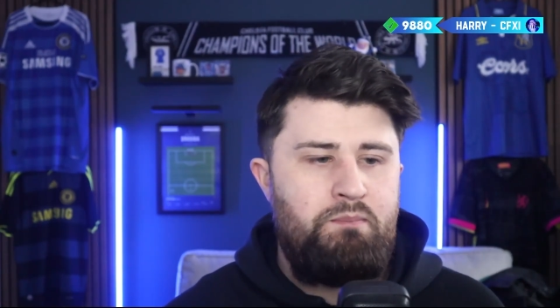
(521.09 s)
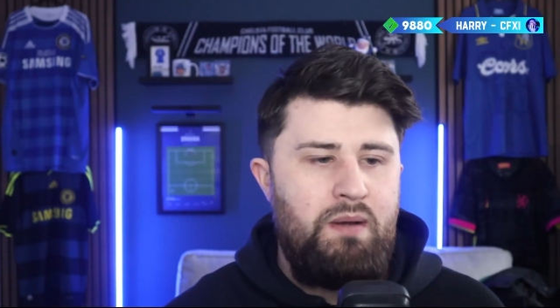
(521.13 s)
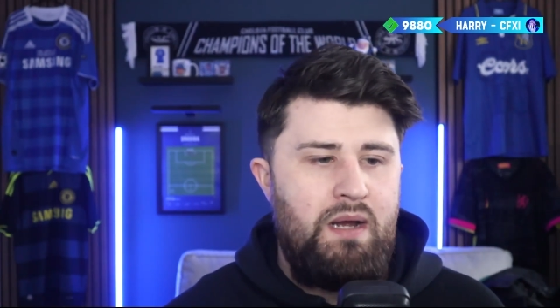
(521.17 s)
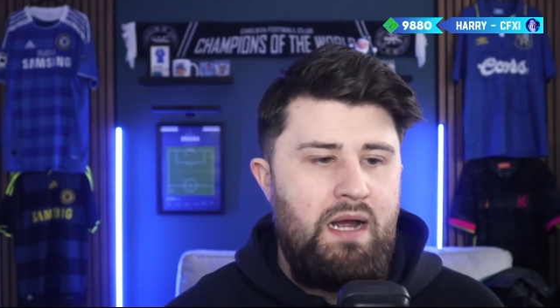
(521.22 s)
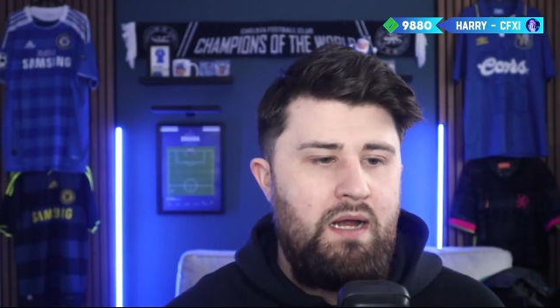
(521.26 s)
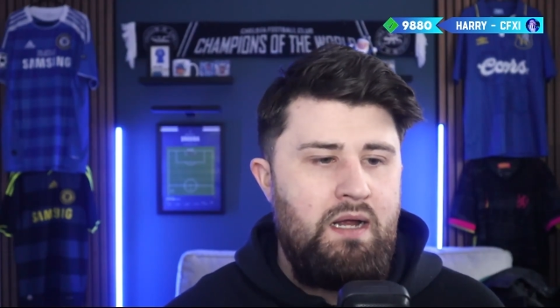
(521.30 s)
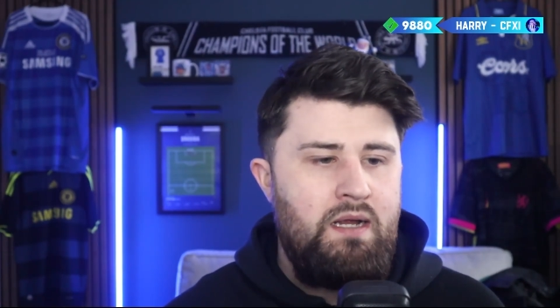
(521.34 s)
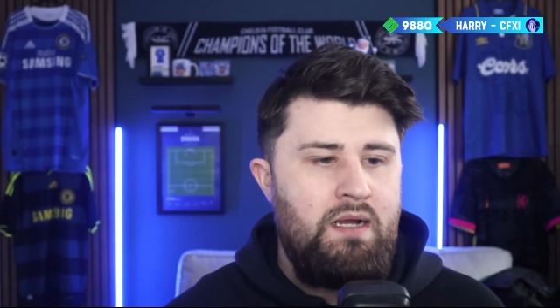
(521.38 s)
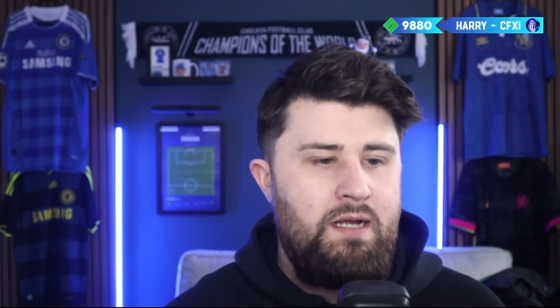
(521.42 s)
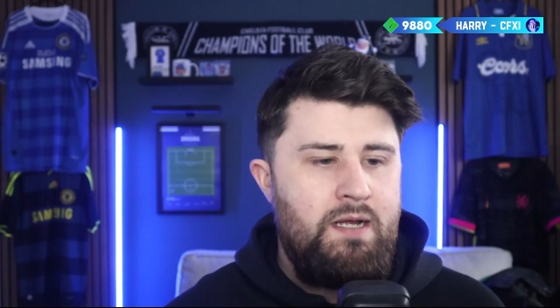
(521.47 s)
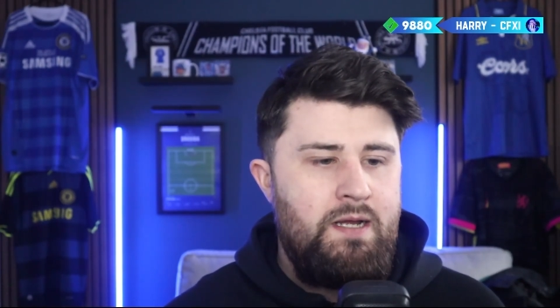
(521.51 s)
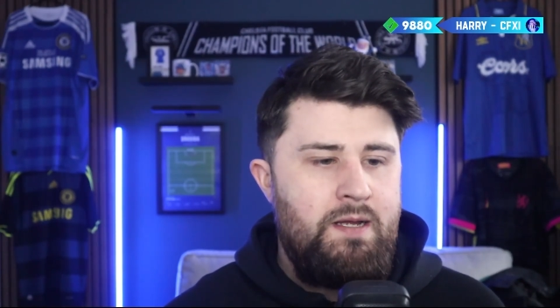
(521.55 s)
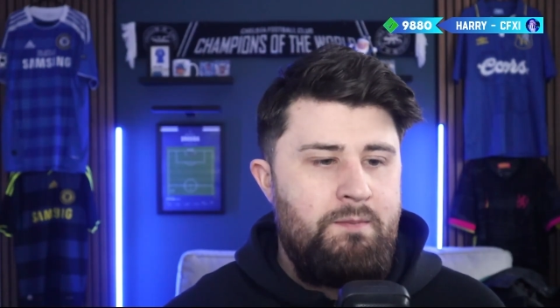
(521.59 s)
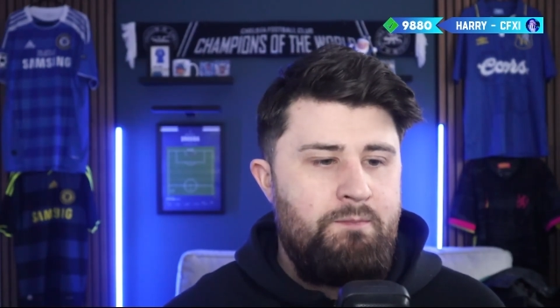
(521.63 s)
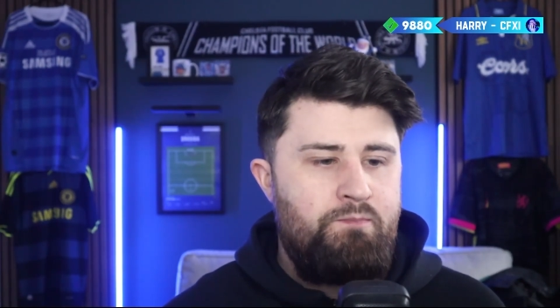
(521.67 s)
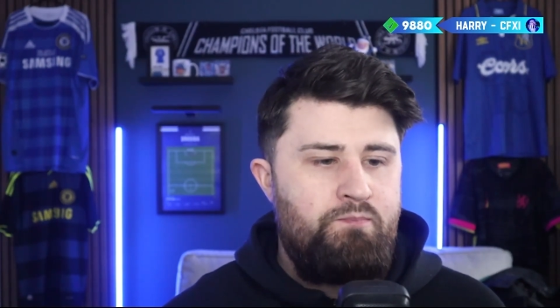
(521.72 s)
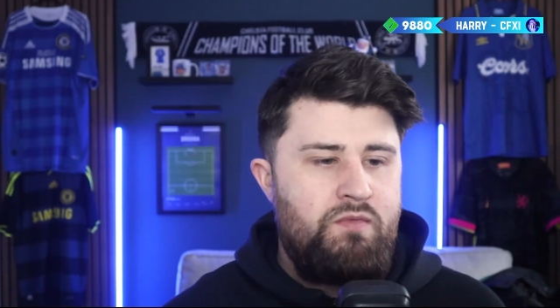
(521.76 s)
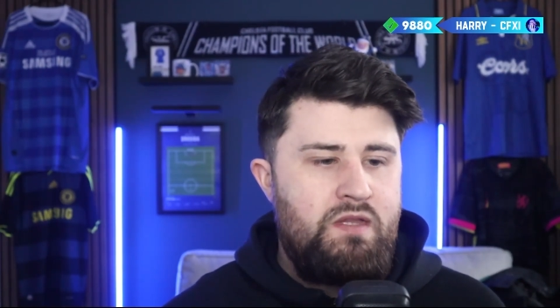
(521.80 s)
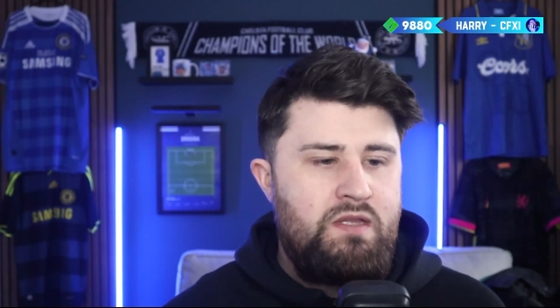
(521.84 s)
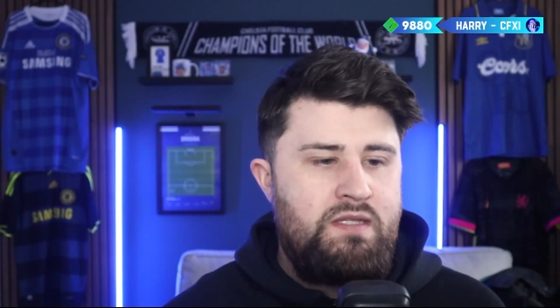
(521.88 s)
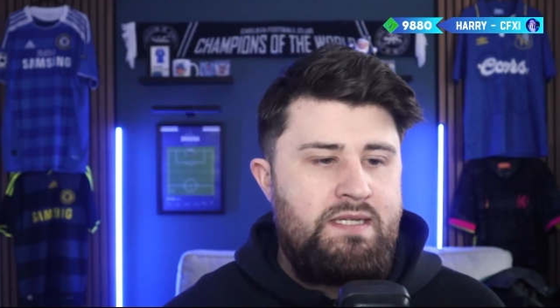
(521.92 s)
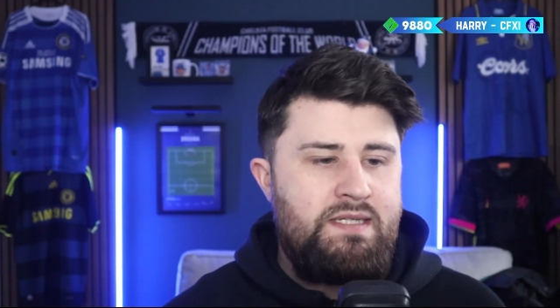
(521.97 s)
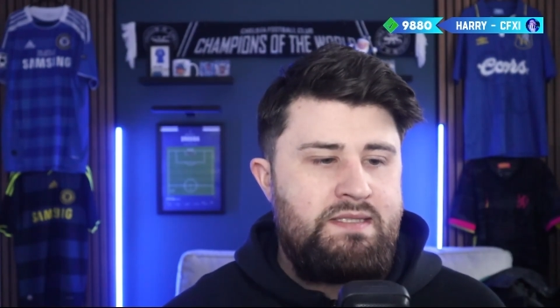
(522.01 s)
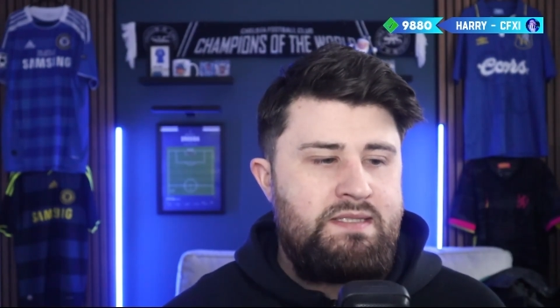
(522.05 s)
But
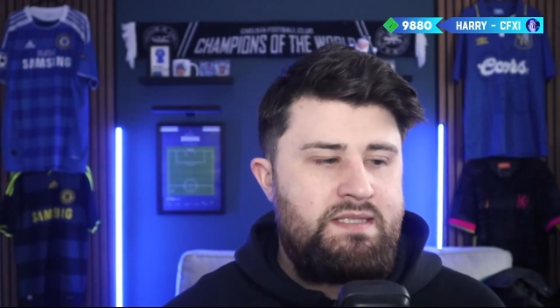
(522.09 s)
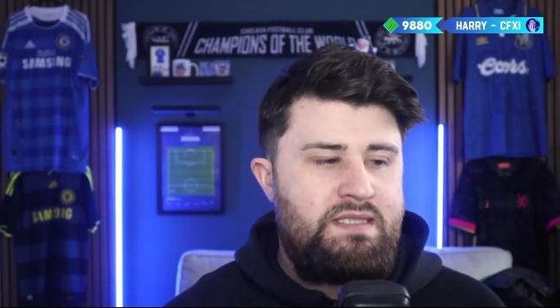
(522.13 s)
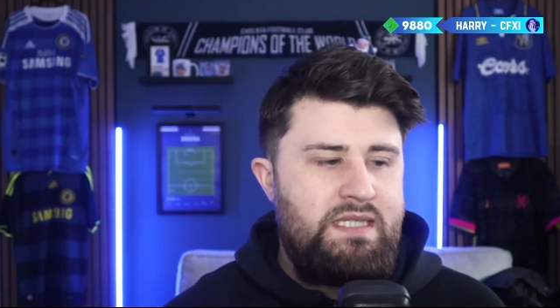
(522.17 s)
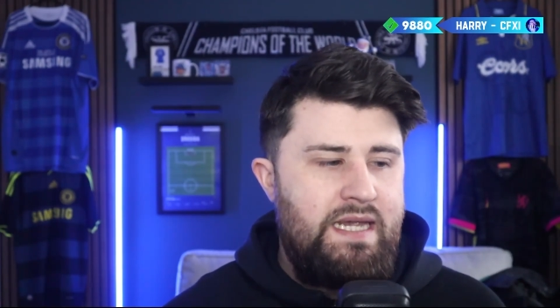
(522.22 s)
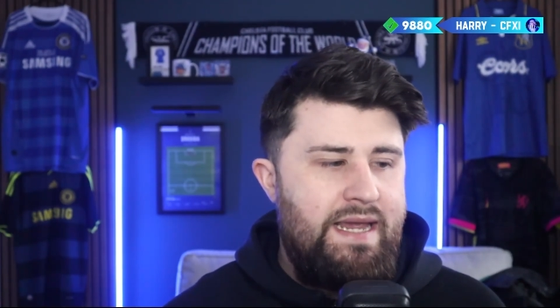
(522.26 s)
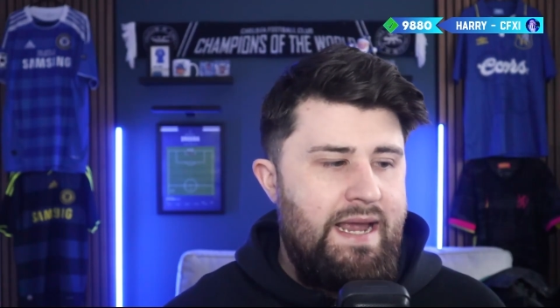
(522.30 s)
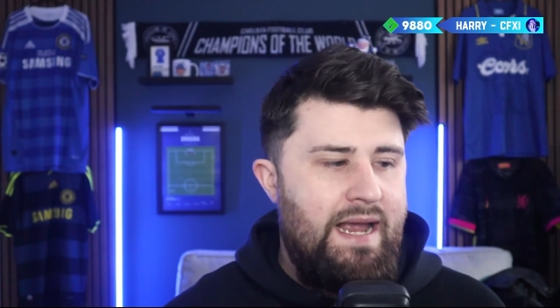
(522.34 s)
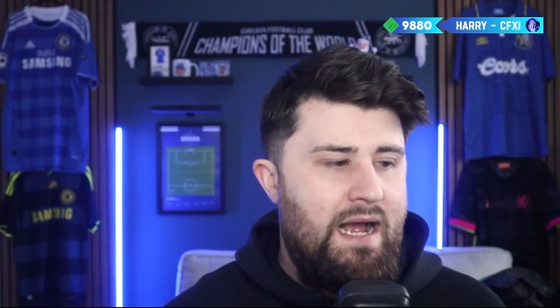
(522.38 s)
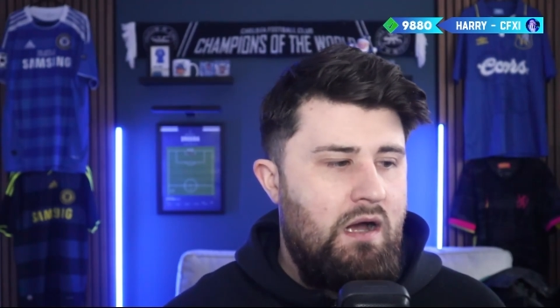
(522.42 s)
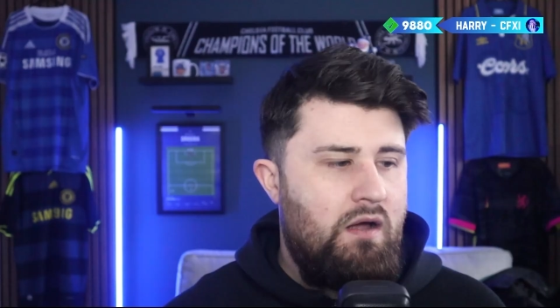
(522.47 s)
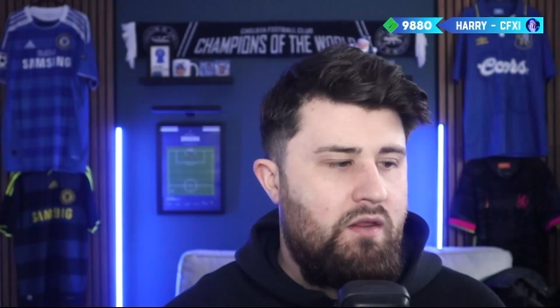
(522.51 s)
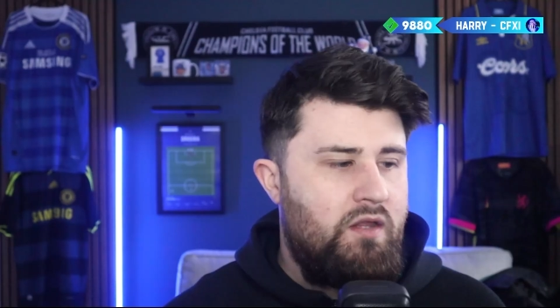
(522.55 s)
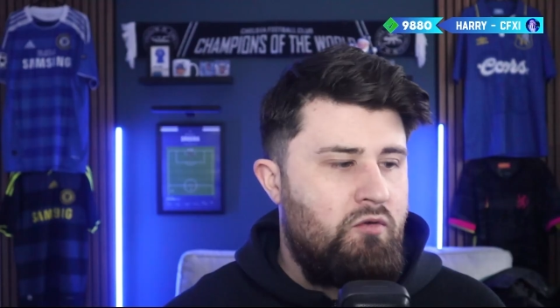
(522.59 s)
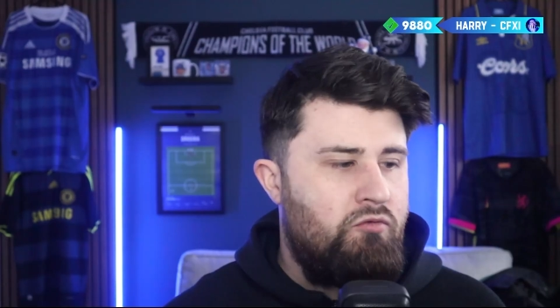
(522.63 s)
to see out